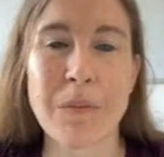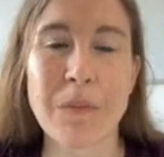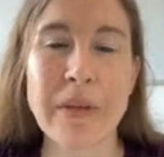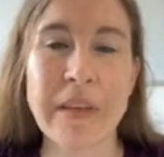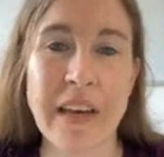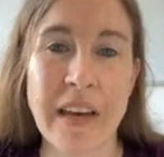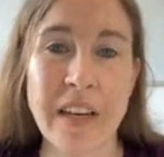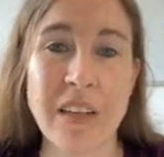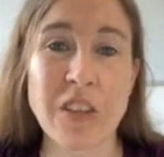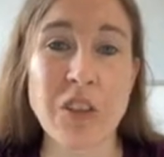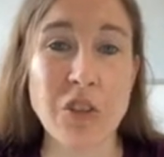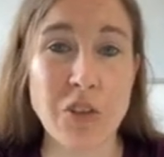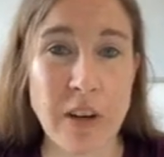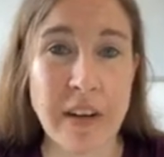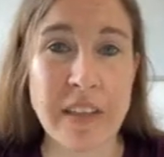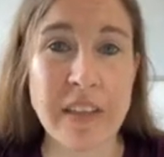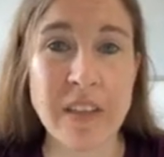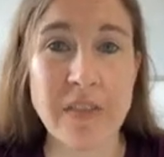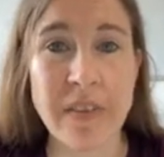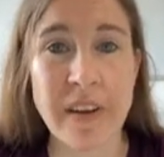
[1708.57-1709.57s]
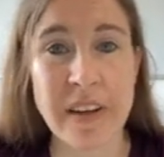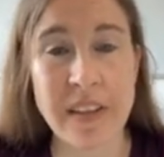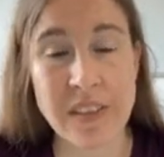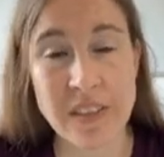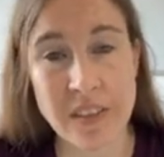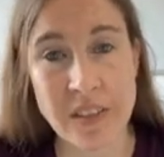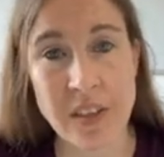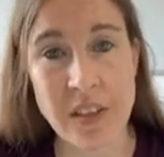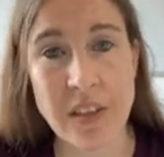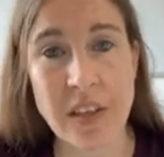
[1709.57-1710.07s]
But yeah, trans
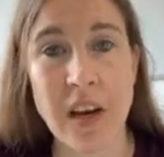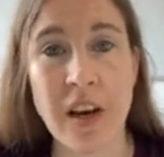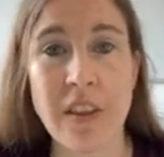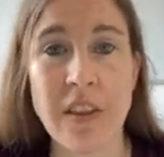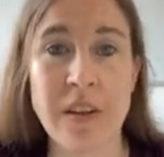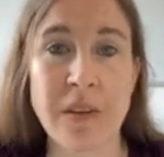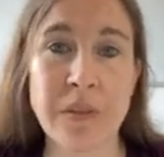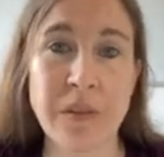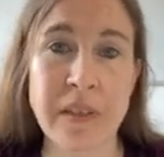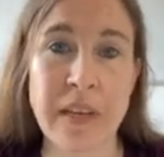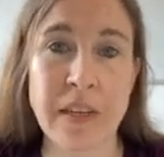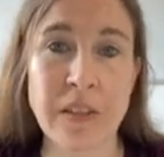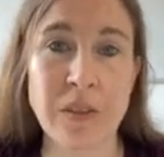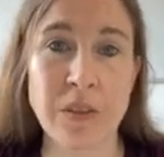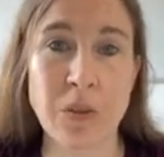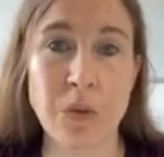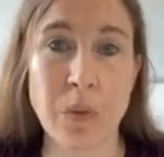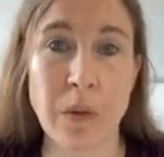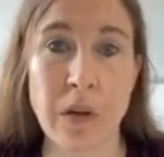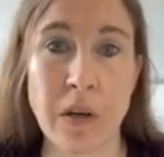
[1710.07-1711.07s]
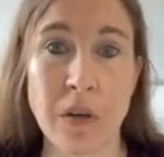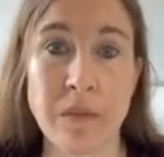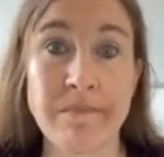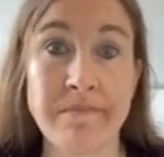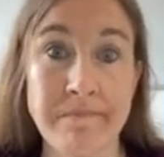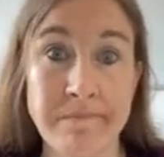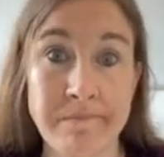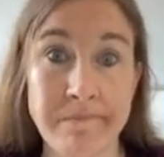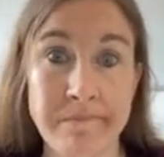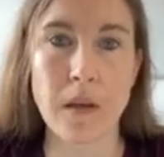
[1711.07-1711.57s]
fats, cut those out as well.
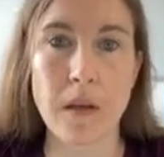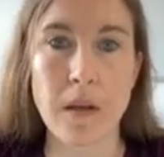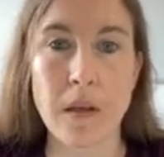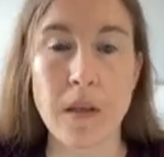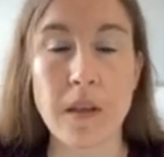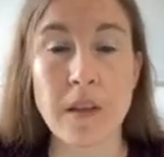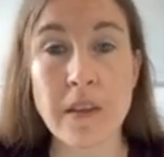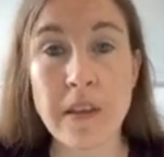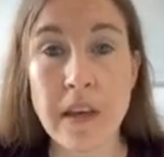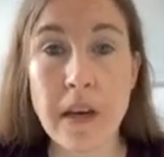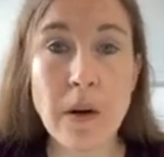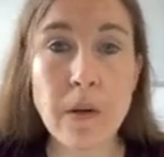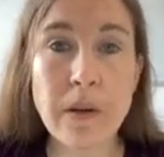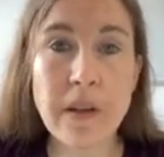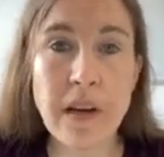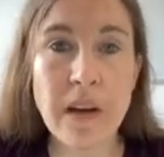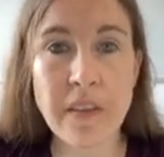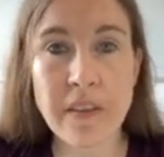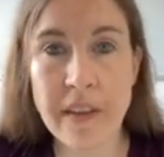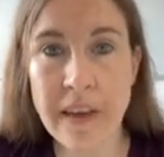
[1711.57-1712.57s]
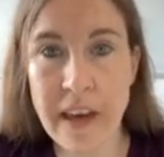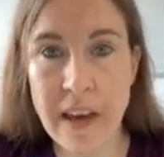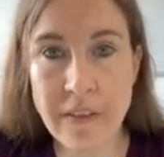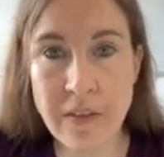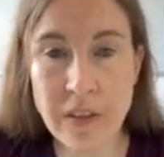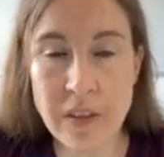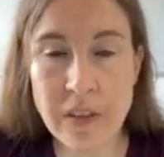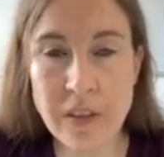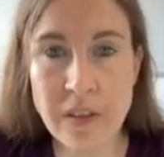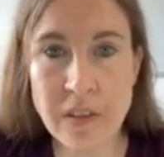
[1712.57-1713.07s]
The only other
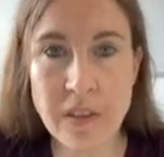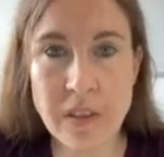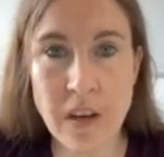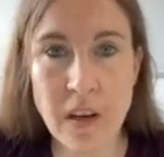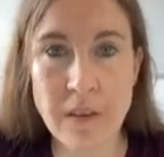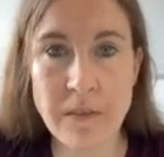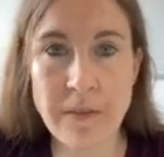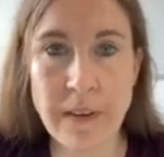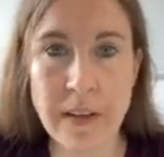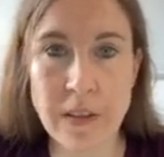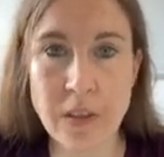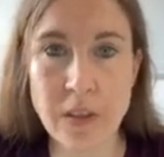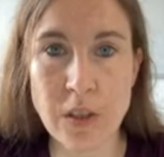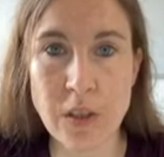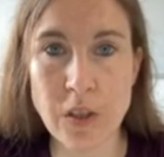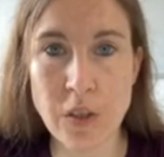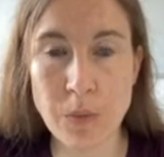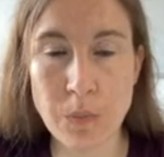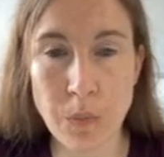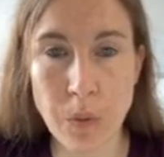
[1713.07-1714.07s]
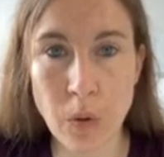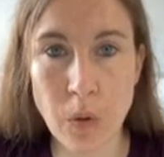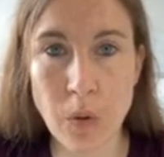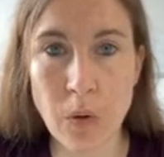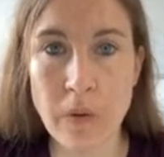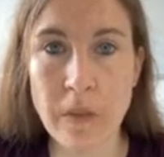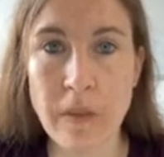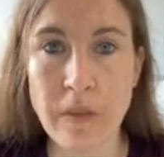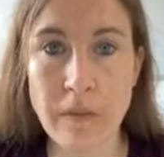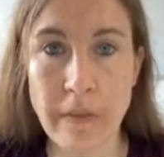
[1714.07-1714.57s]
evidence that I found to
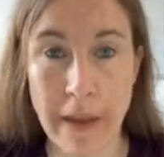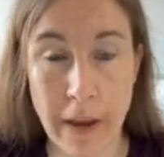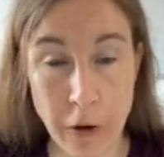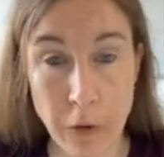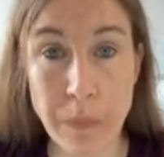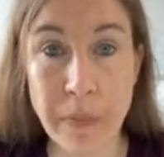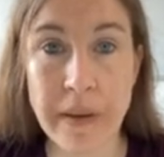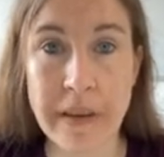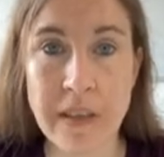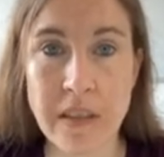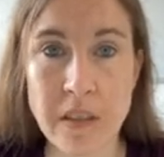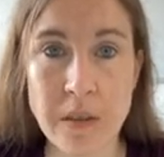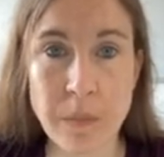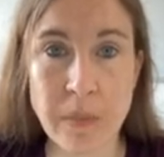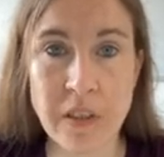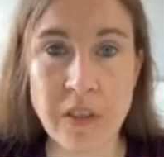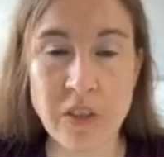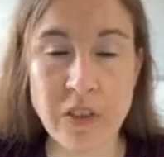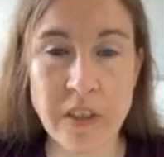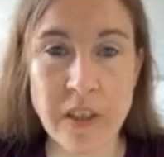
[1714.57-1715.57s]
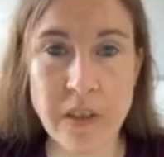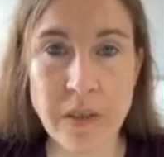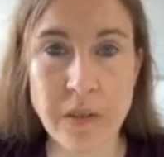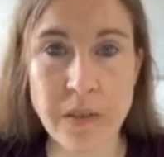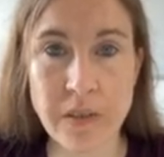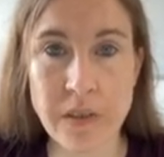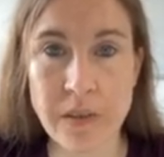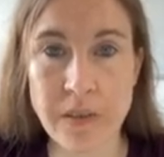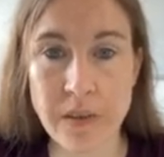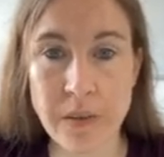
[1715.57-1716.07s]
support helping
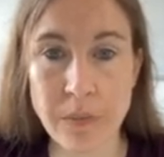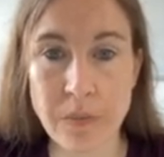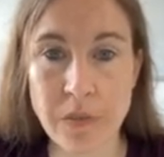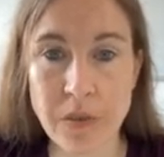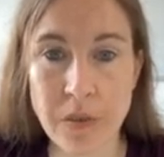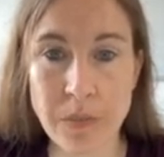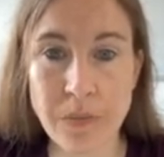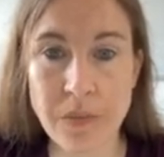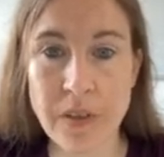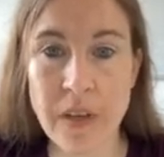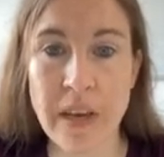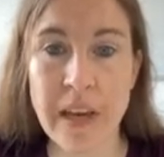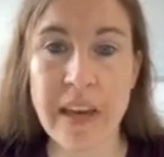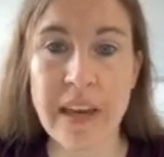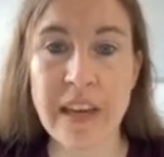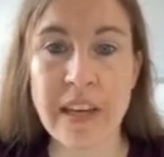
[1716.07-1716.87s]
endometriosis symptoms